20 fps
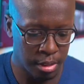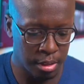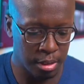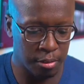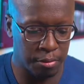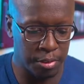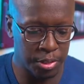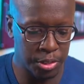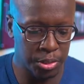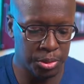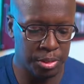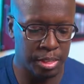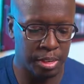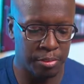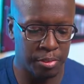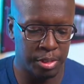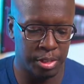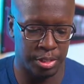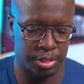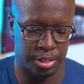The official
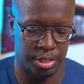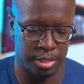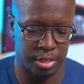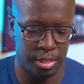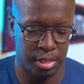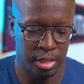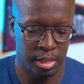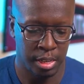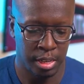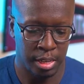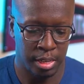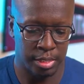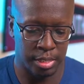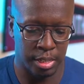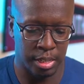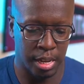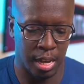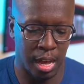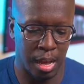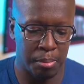definition is a
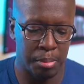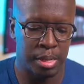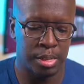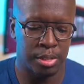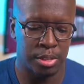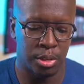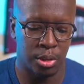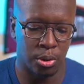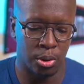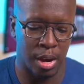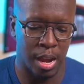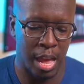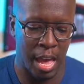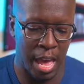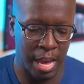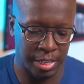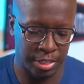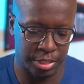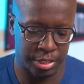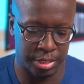comment or
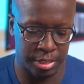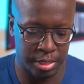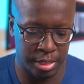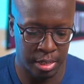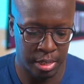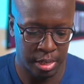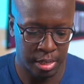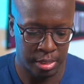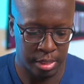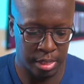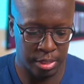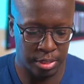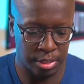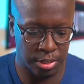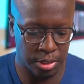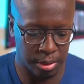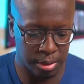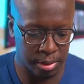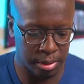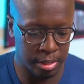action that
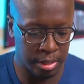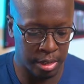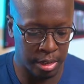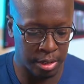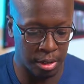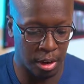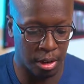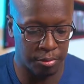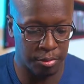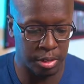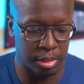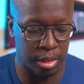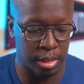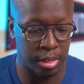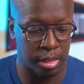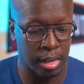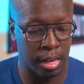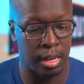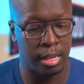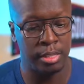subtly and often
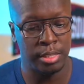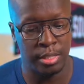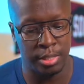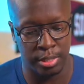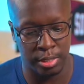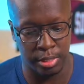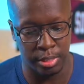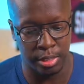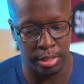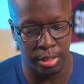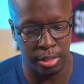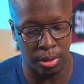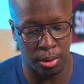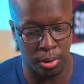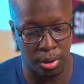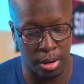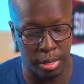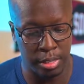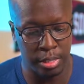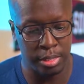unconsciously
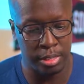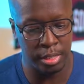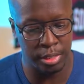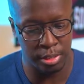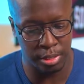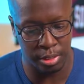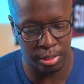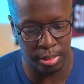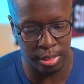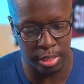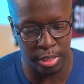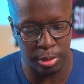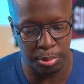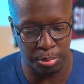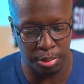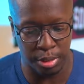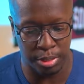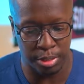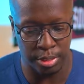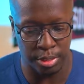or unintentionally
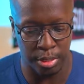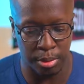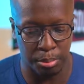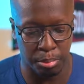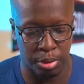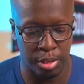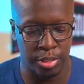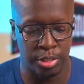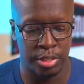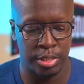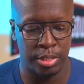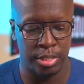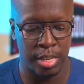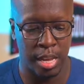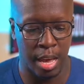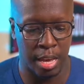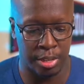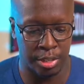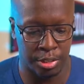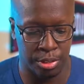expresses a prejudiced
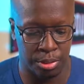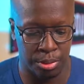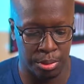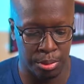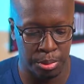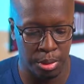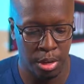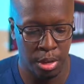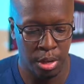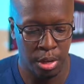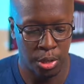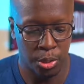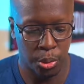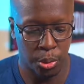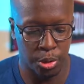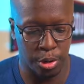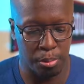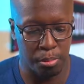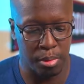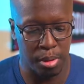attitude
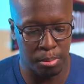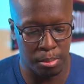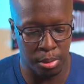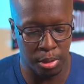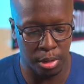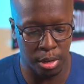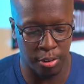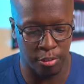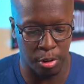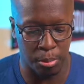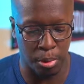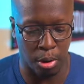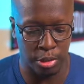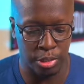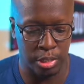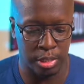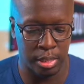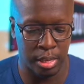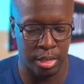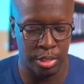toward a member of a
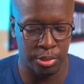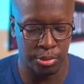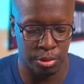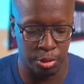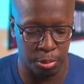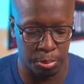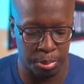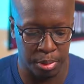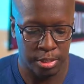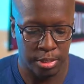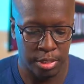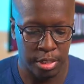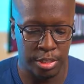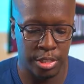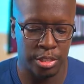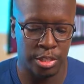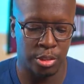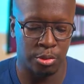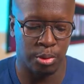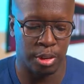marginalized group, such
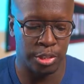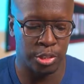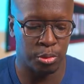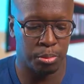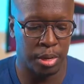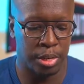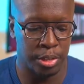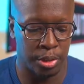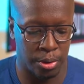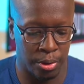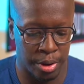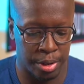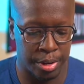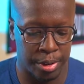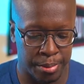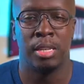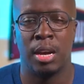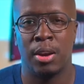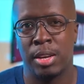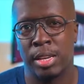as a racial
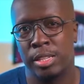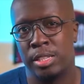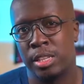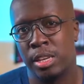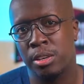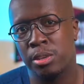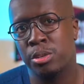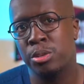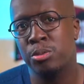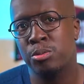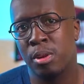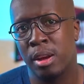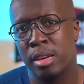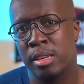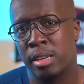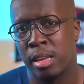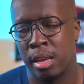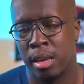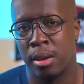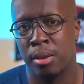minority. Now, I can tell you right
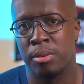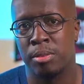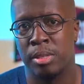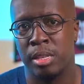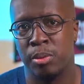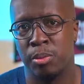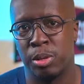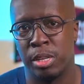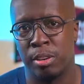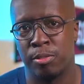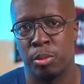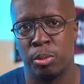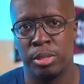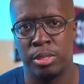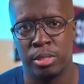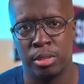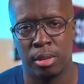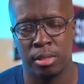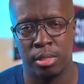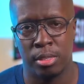now that whenever we
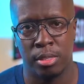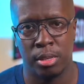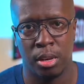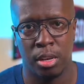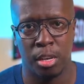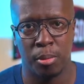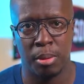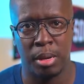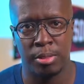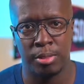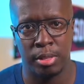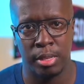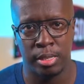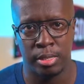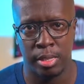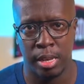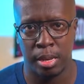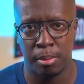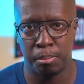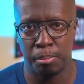start to talk about things
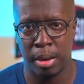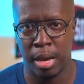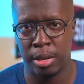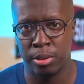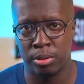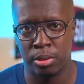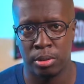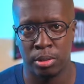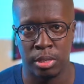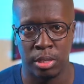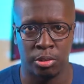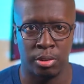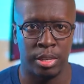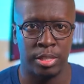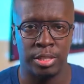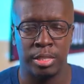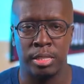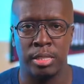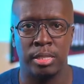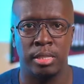like
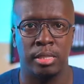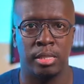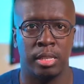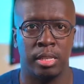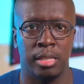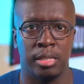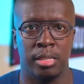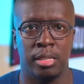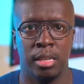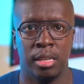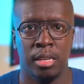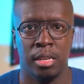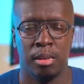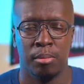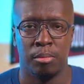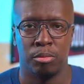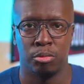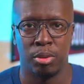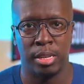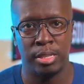microaggressions and
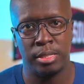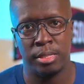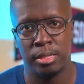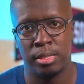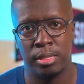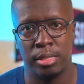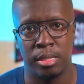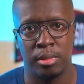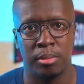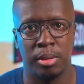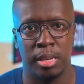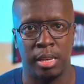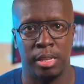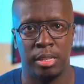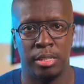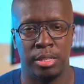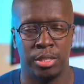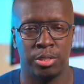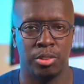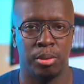racism
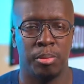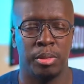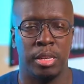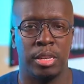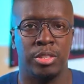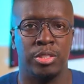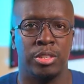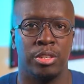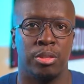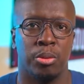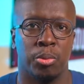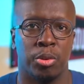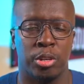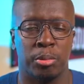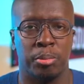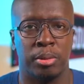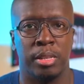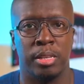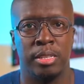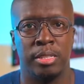and discrimination in the
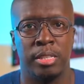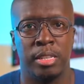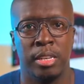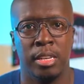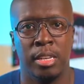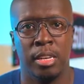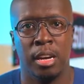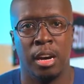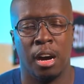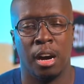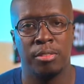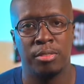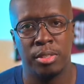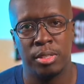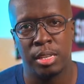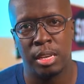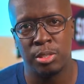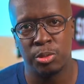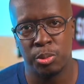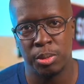workplace,
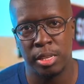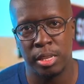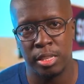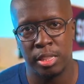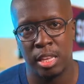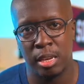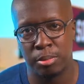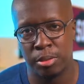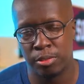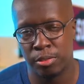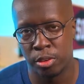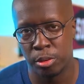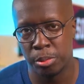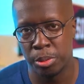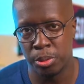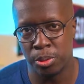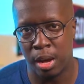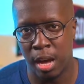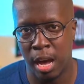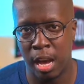oftentimes we get that
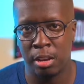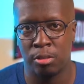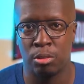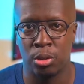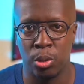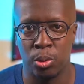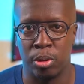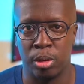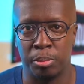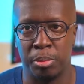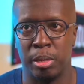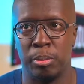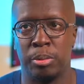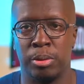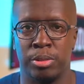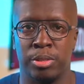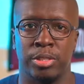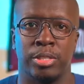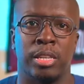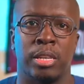proverbial eye roll where
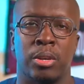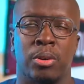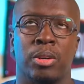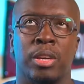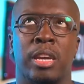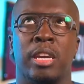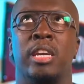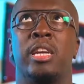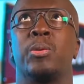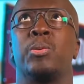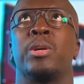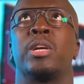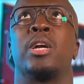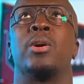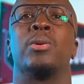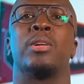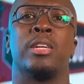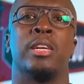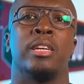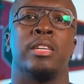people are just like, okay, here we
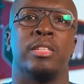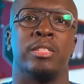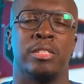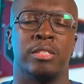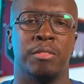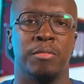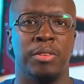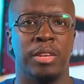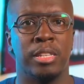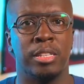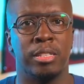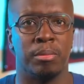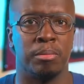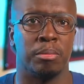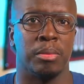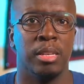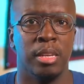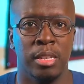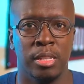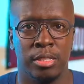go again. It's the
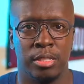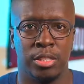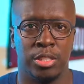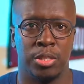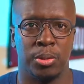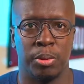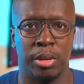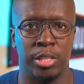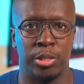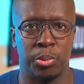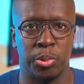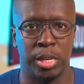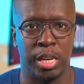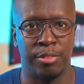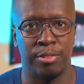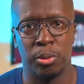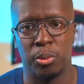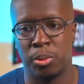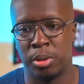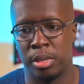victim situation where
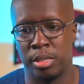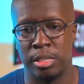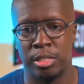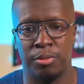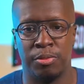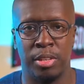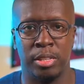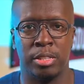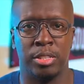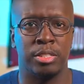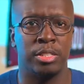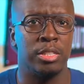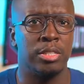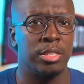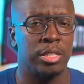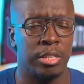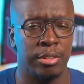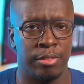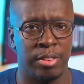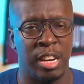everyone is feeling
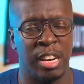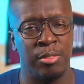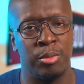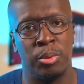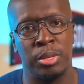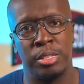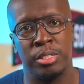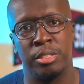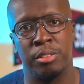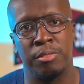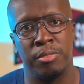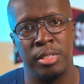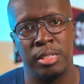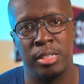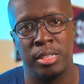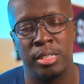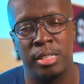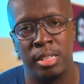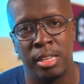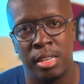sensitive or everyone is
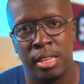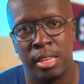offended.